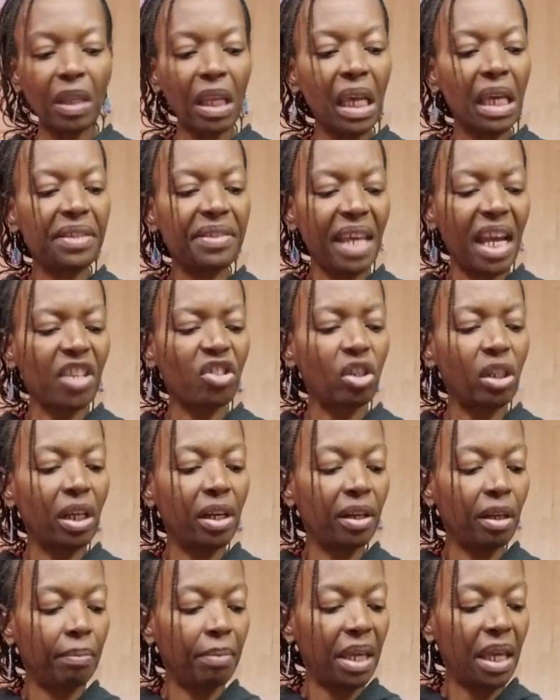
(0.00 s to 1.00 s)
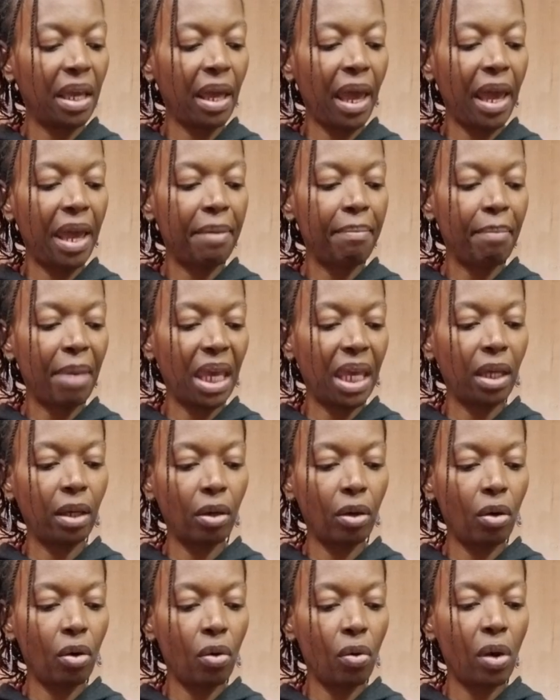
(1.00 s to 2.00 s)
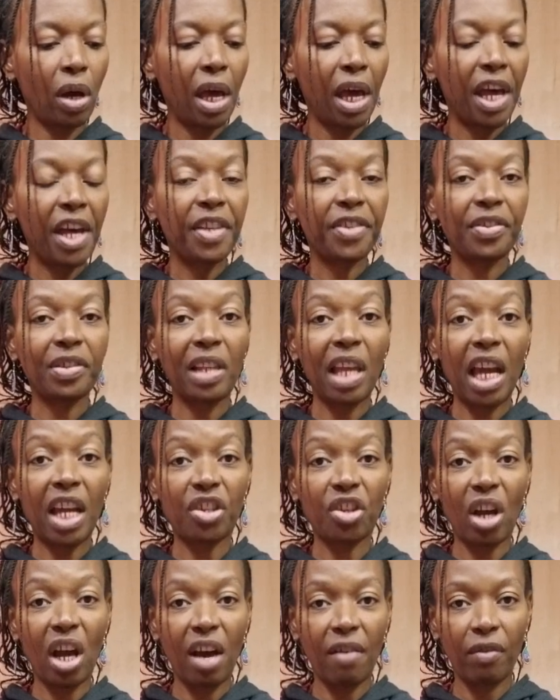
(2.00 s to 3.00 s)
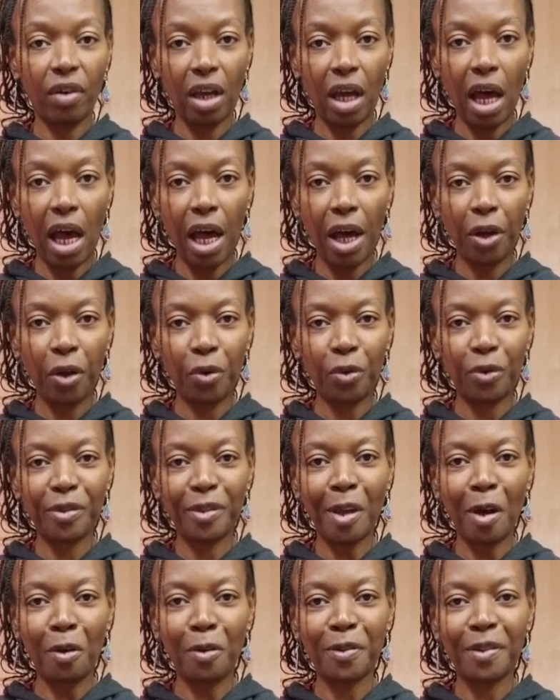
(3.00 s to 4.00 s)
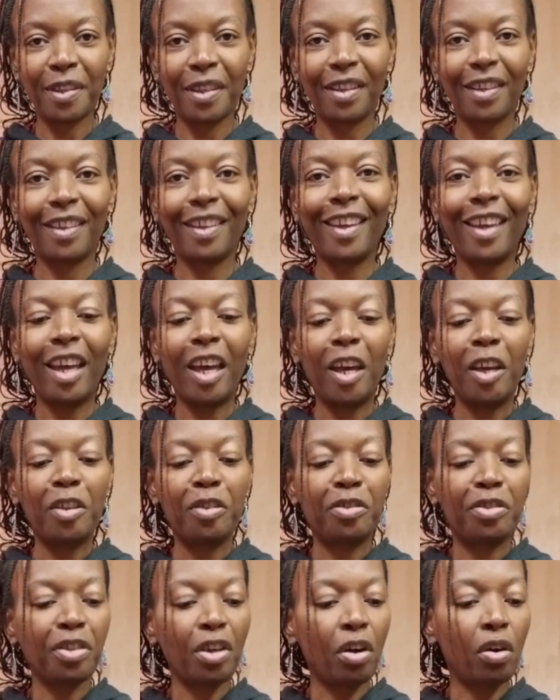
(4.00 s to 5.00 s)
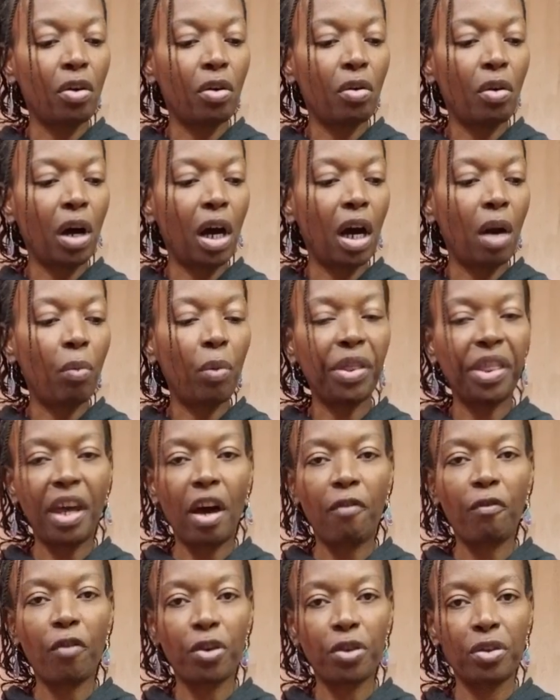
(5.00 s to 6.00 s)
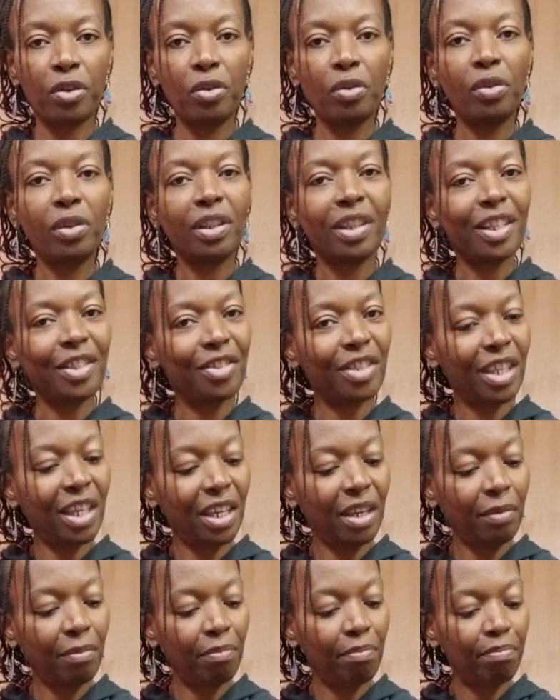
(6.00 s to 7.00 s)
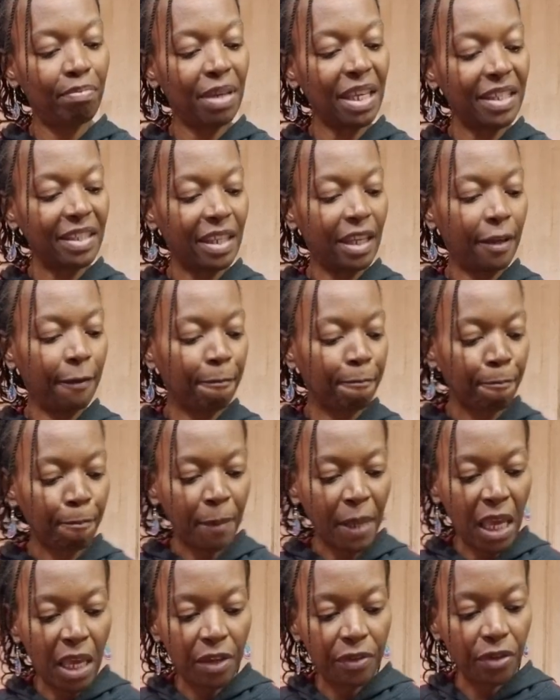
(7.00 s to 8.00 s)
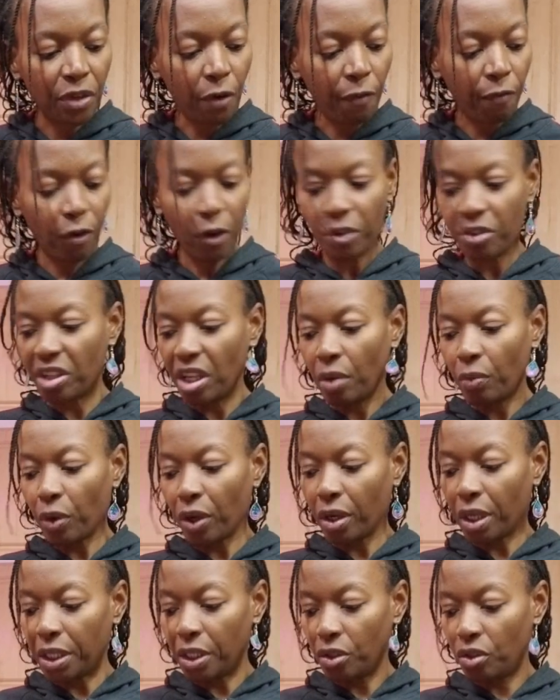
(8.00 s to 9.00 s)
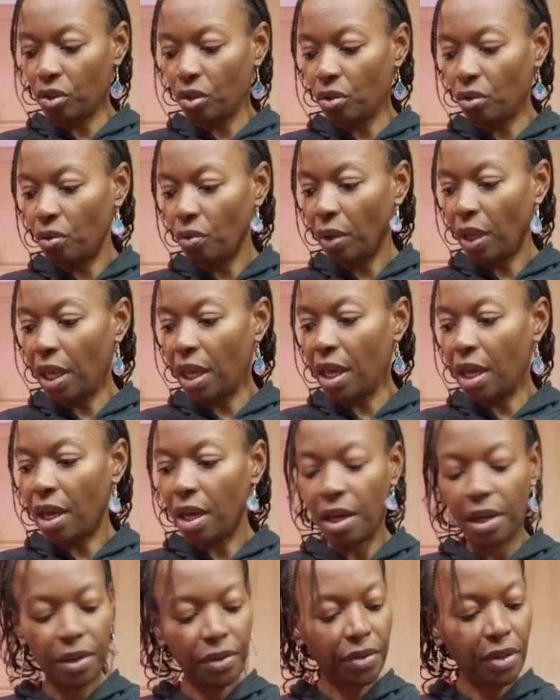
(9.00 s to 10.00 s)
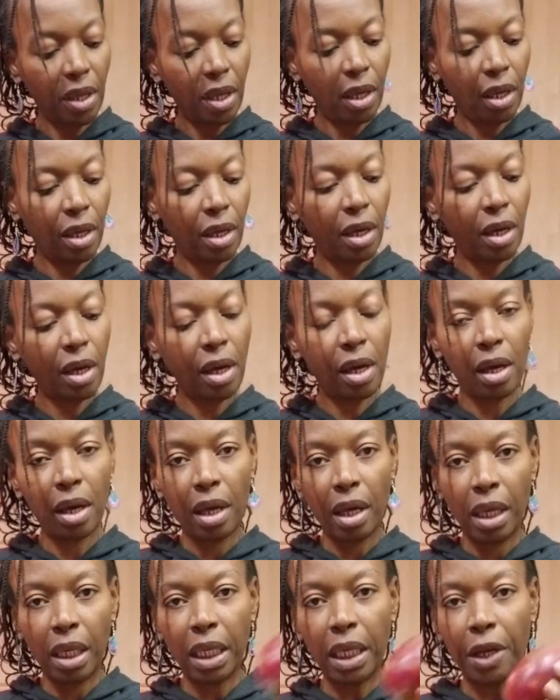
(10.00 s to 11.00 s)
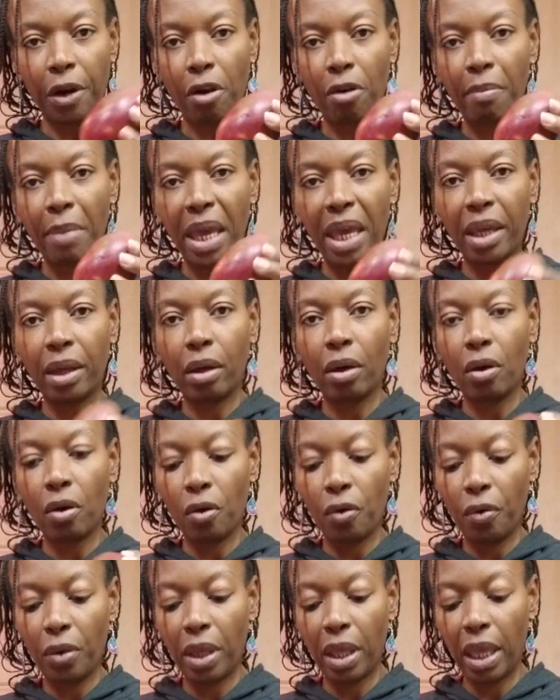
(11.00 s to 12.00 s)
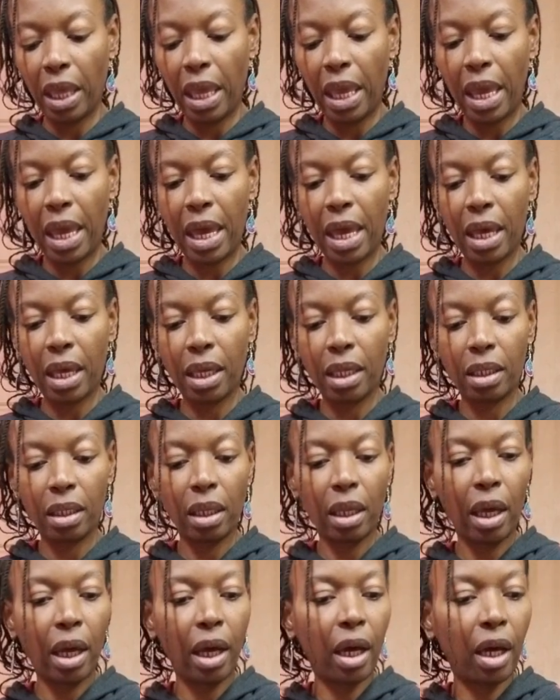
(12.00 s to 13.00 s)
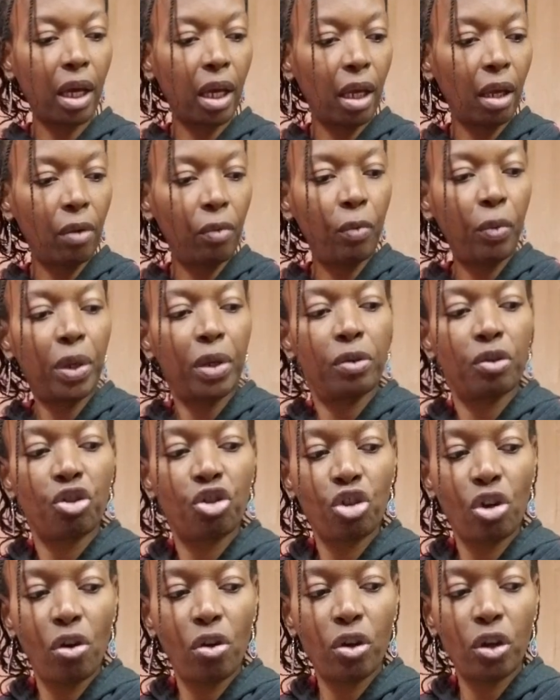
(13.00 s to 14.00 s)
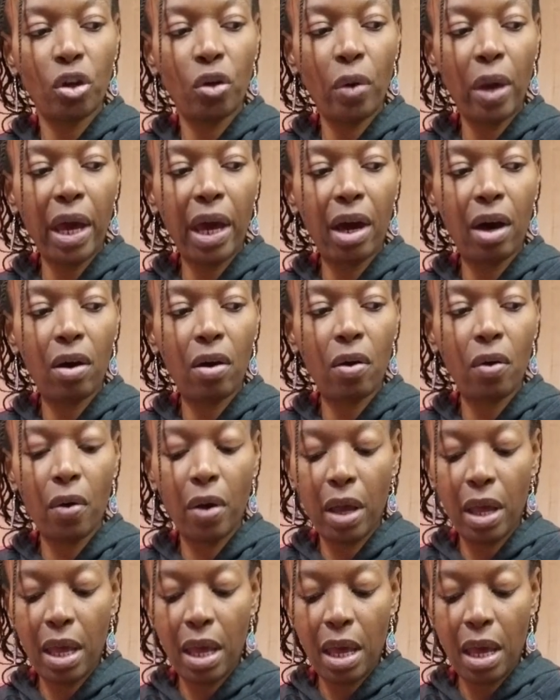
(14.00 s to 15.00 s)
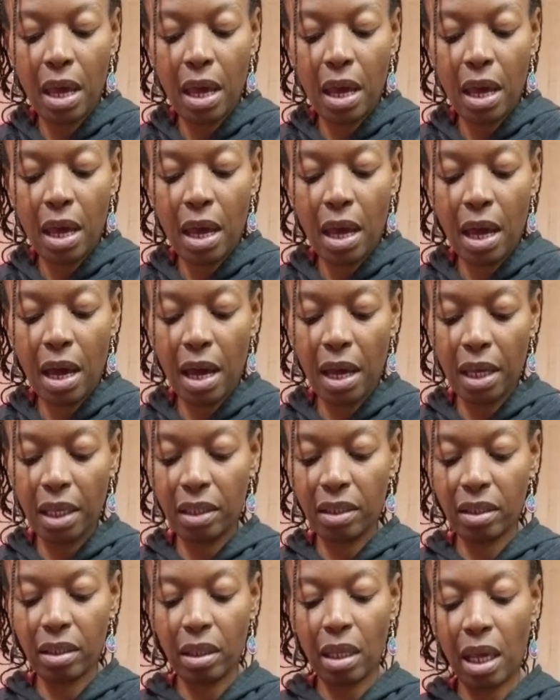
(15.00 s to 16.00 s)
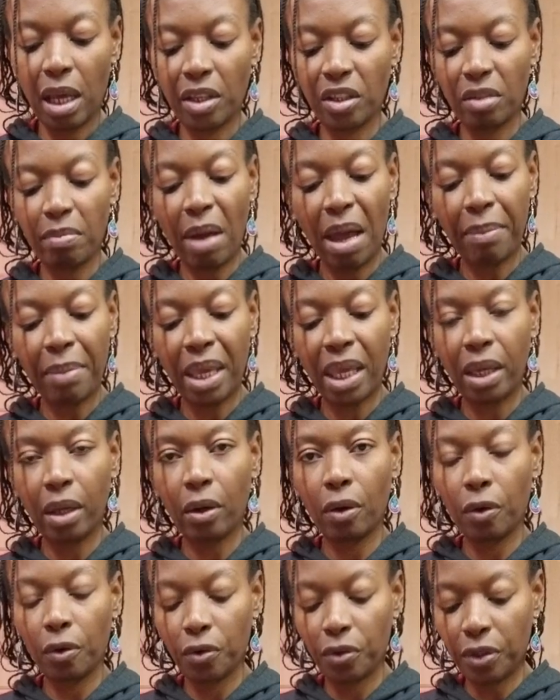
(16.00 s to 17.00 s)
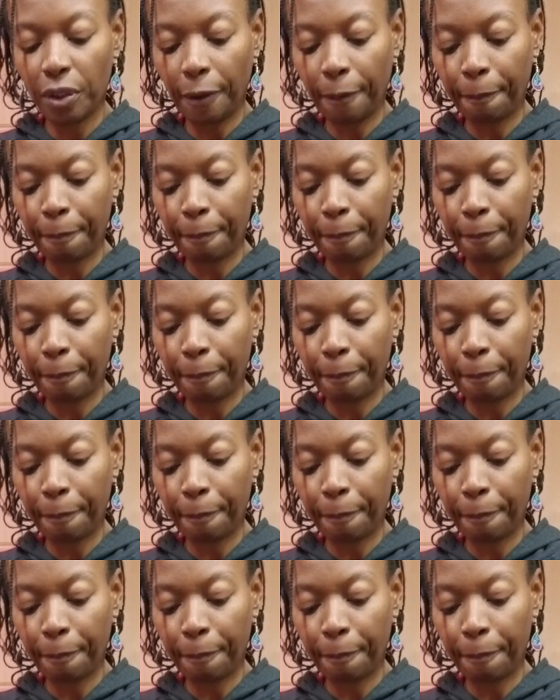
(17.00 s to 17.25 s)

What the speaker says: It's actually going to be a mango slash avocado salsa. So without further ado, let's get busy. So first thing we're going to do is get our mango, and I will show you how I slice my mangoes.